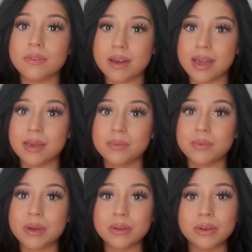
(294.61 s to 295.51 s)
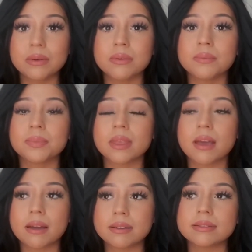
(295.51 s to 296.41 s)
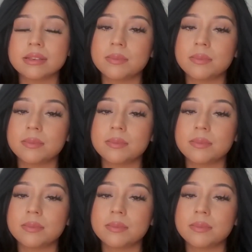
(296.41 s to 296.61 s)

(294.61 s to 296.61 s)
vibe around you honestly